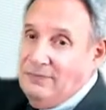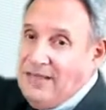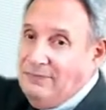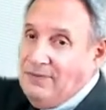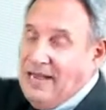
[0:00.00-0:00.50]

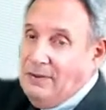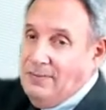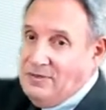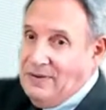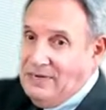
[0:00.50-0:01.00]
They fly
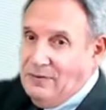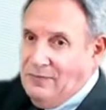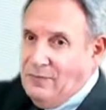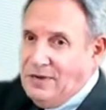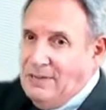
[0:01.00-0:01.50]
up to
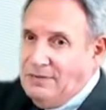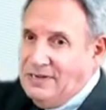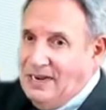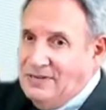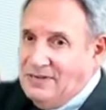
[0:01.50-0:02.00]
Hanoi for a couple
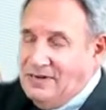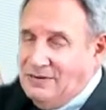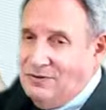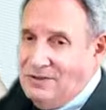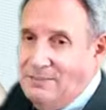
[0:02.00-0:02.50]
of days and
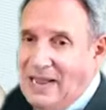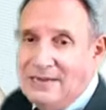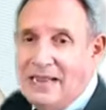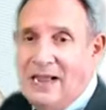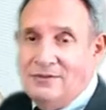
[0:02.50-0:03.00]
then you come
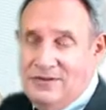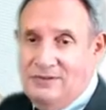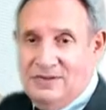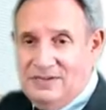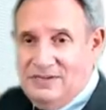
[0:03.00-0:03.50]
back down so
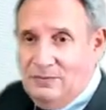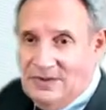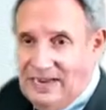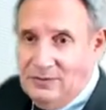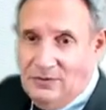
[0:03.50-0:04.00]
you can see
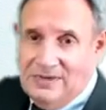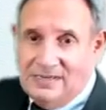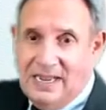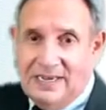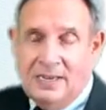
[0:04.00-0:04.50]
what Hanoi
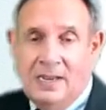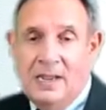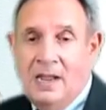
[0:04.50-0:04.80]
is like.